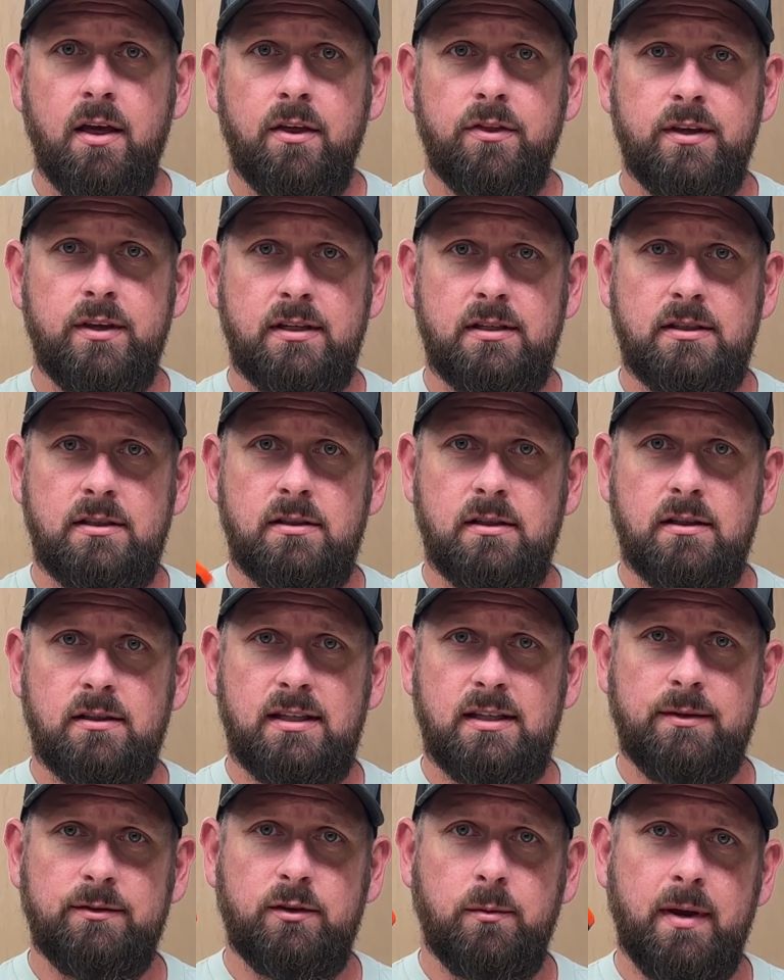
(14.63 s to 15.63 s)
This
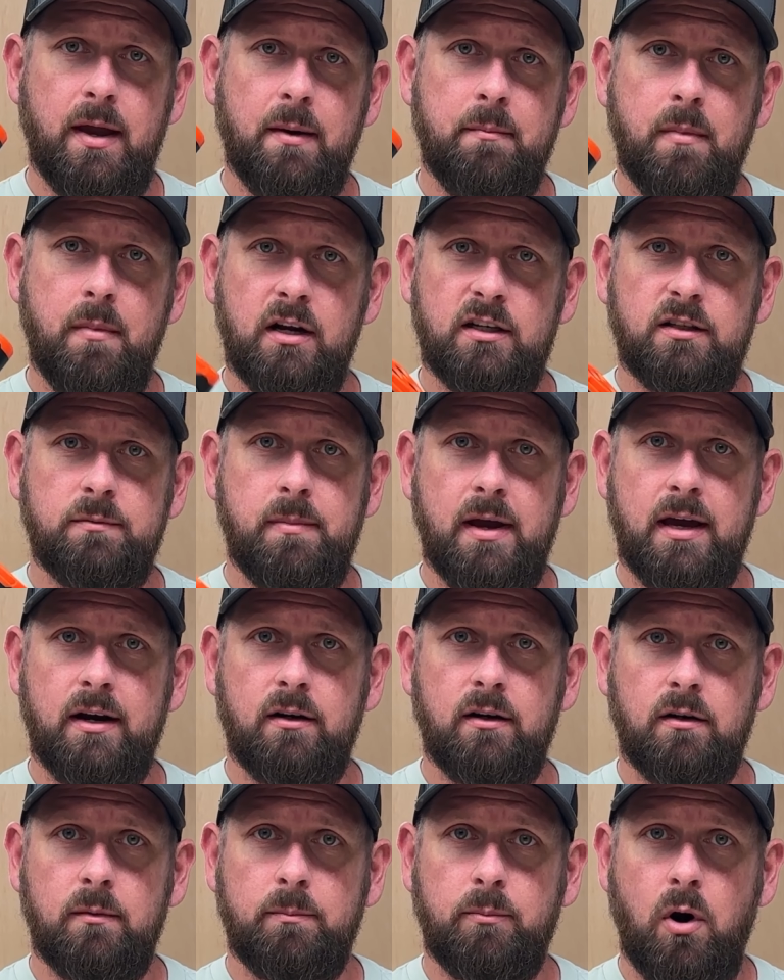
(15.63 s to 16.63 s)
seems to be a much
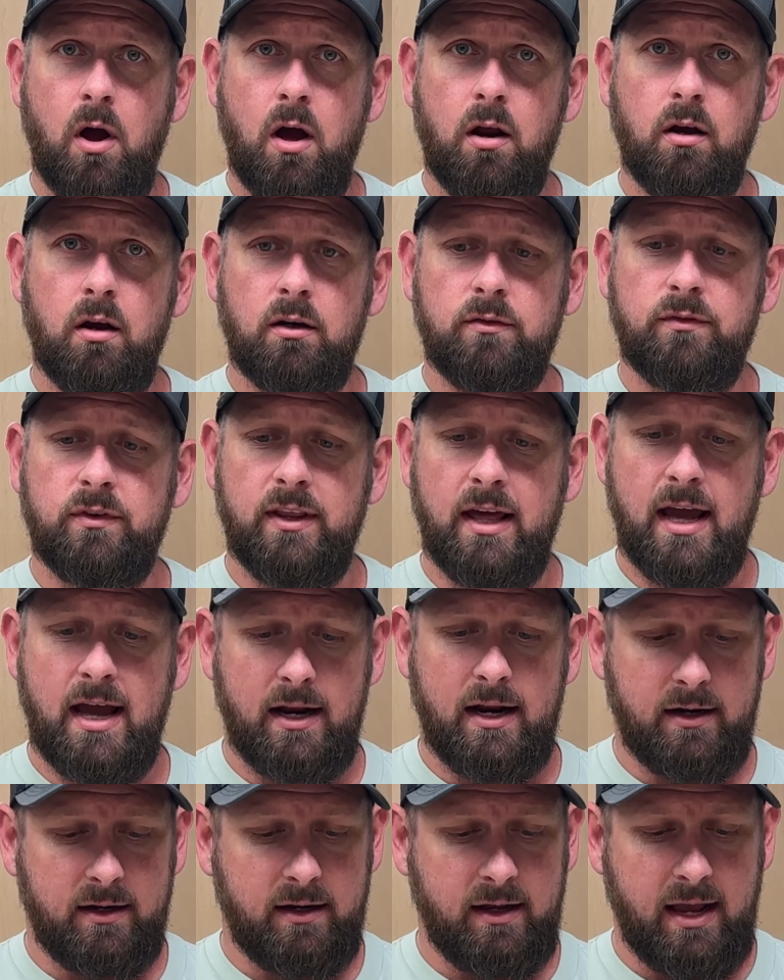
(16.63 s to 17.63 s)
better product for
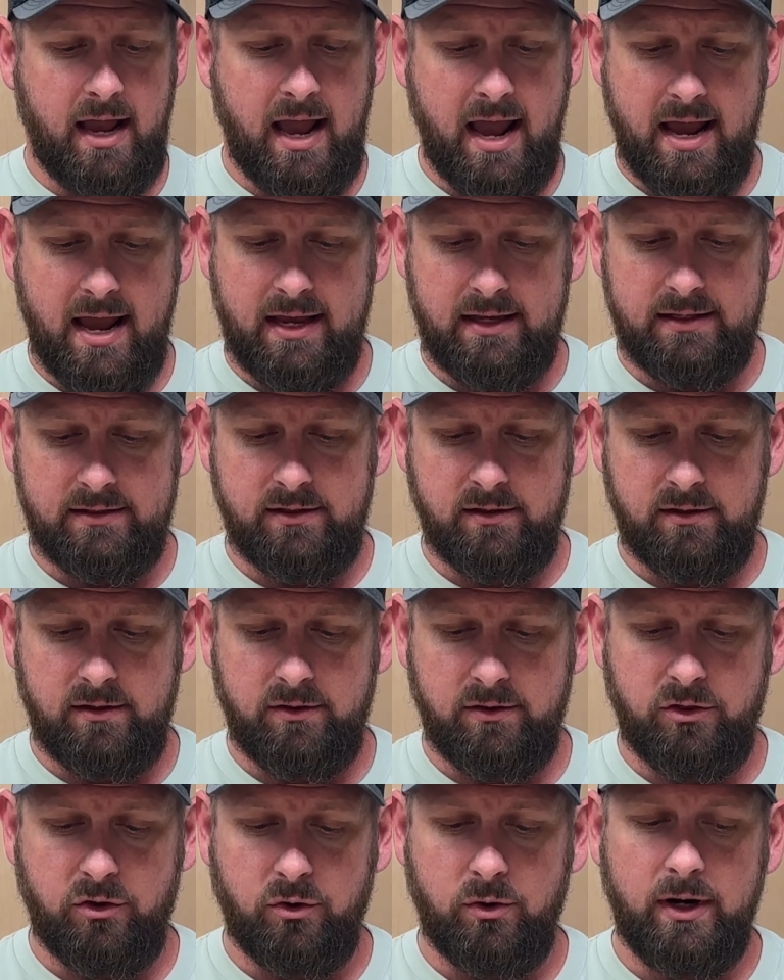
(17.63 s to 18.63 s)
that. It has
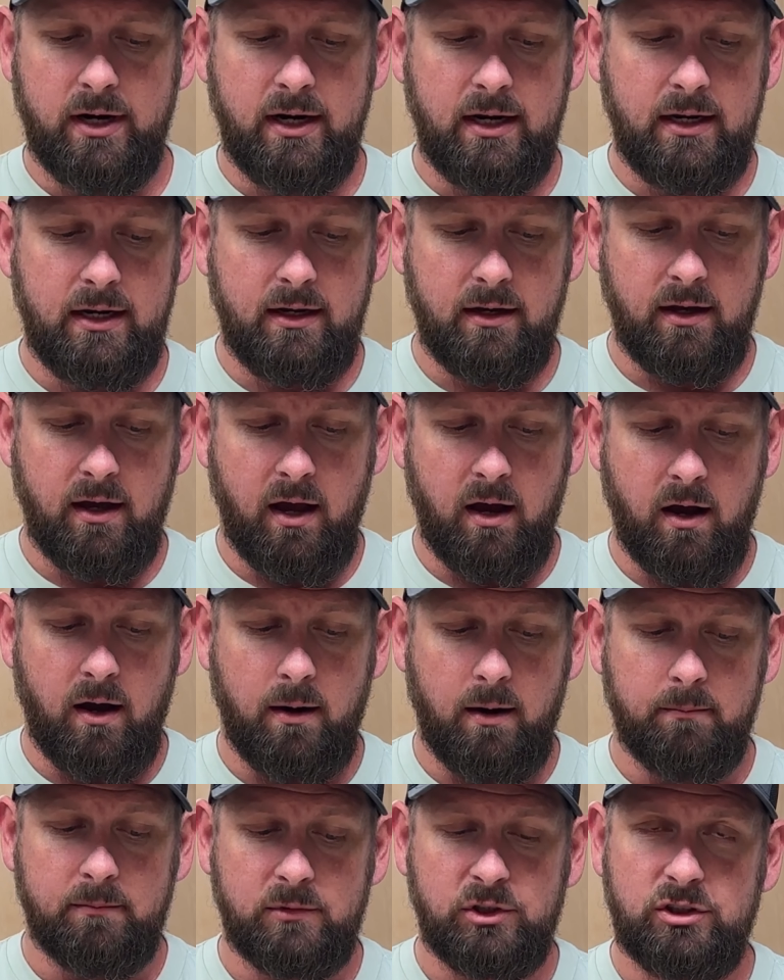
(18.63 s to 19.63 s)
three
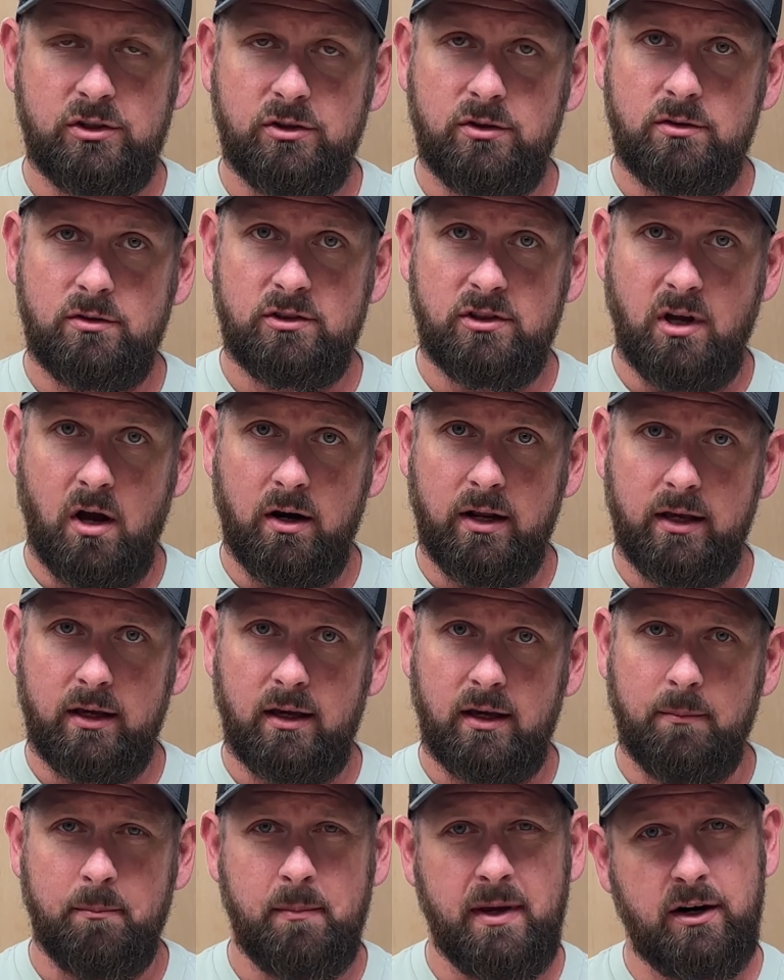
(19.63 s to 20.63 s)

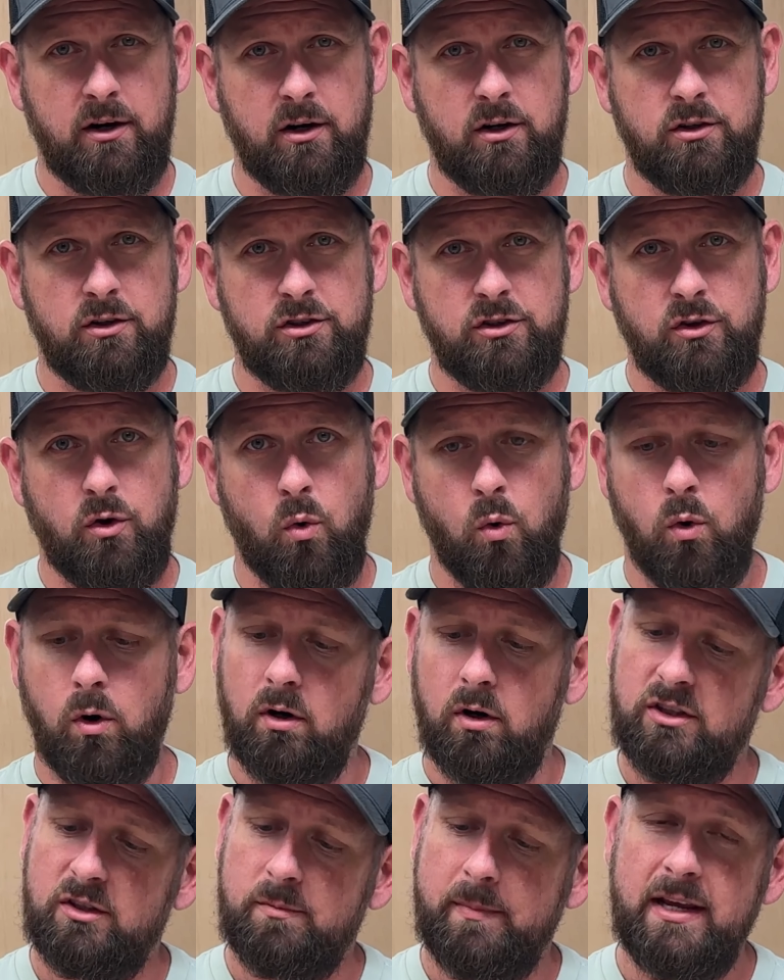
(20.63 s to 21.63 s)
sonic emitters
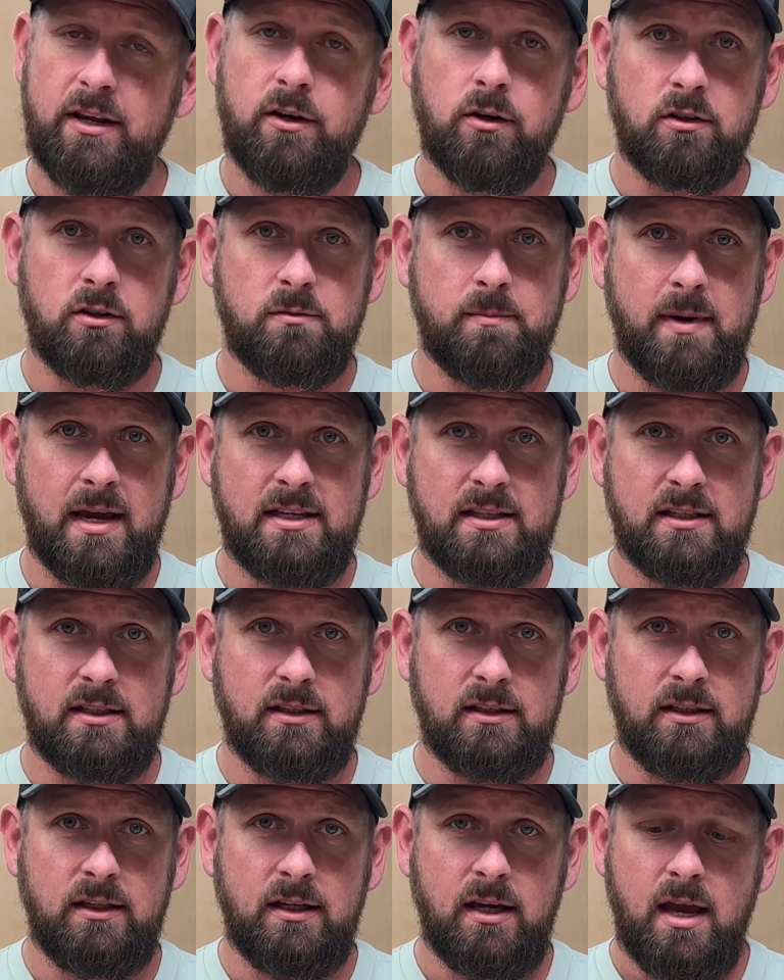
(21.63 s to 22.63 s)
or speakers
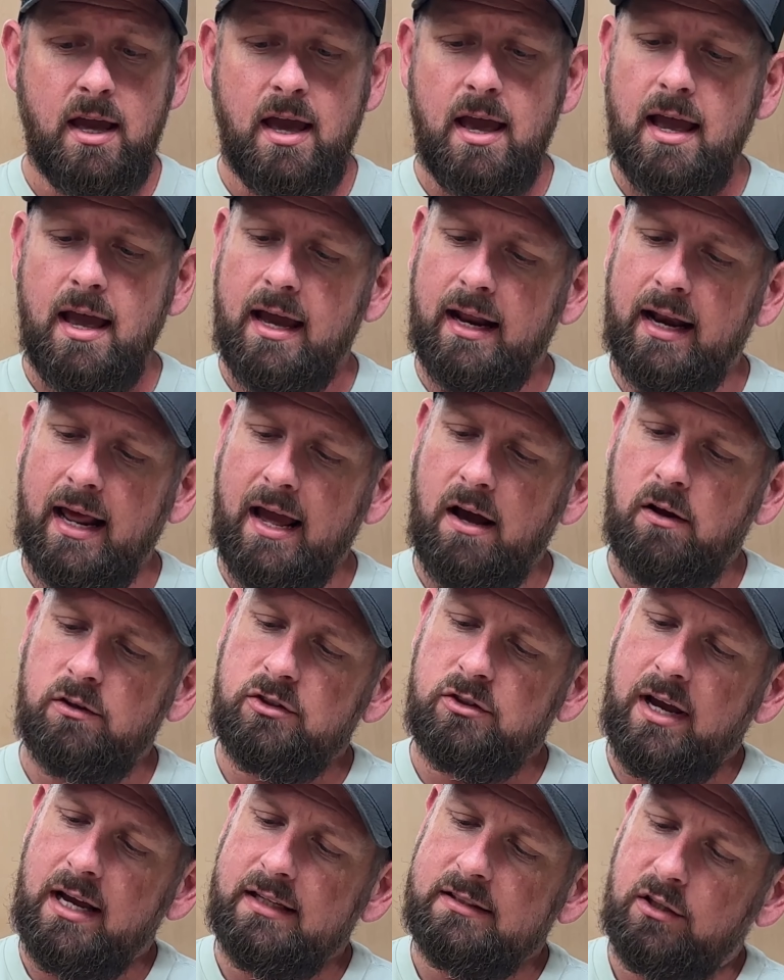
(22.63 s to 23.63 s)
basically, and it
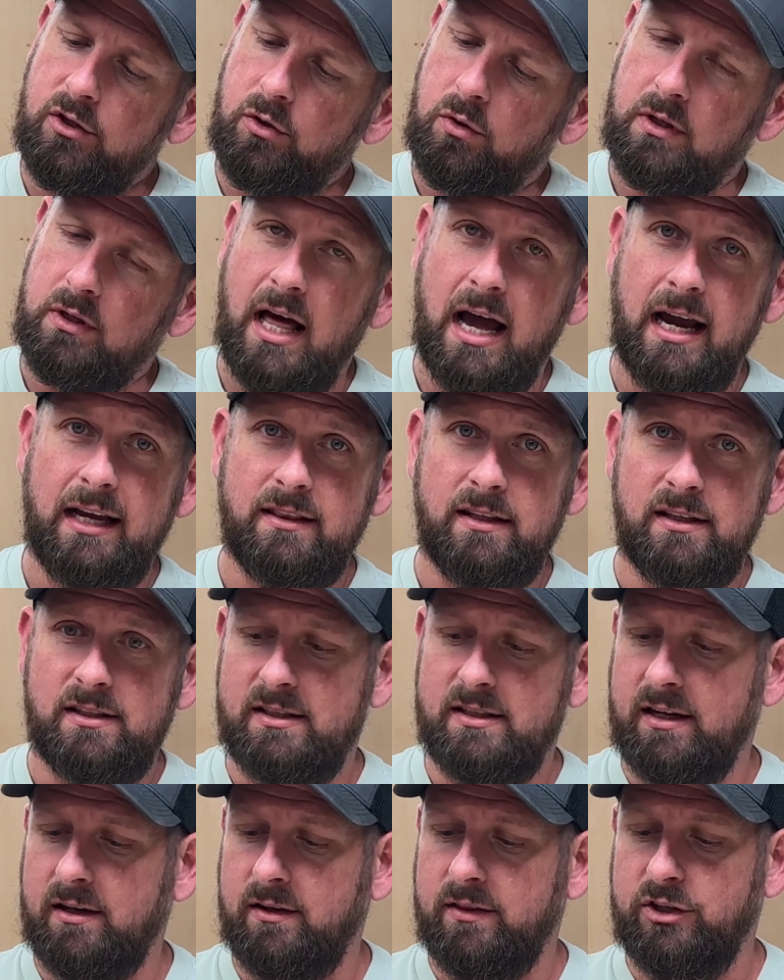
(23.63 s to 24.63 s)
also has a little light in the
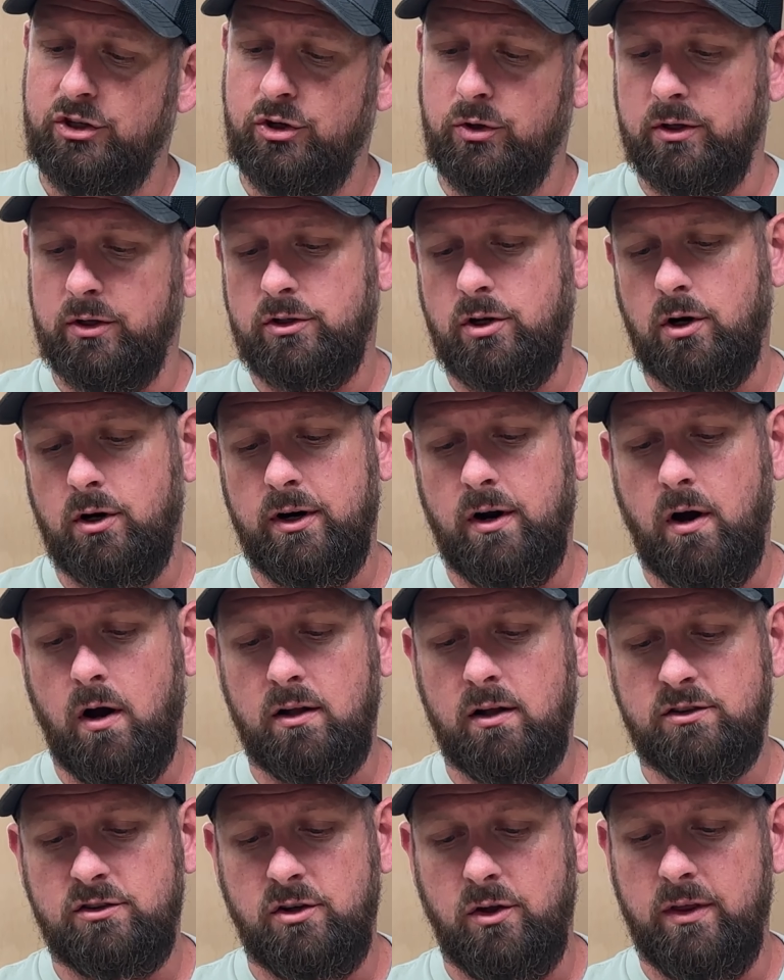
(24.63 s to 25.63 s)
center that you can turn it
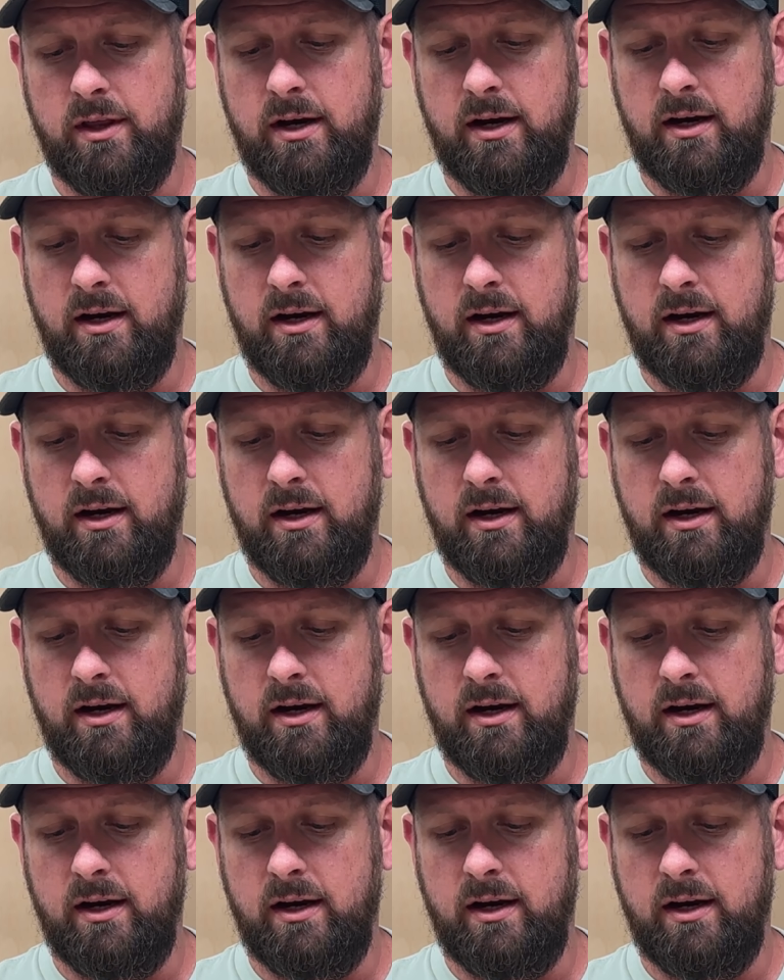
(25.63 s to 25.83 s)
on so that